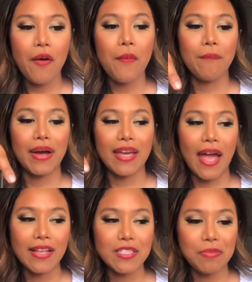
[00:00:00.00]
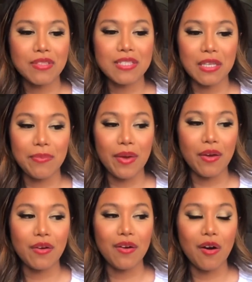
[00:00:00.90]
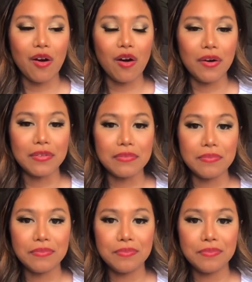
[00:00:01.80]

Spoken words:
my cat's been sleeping on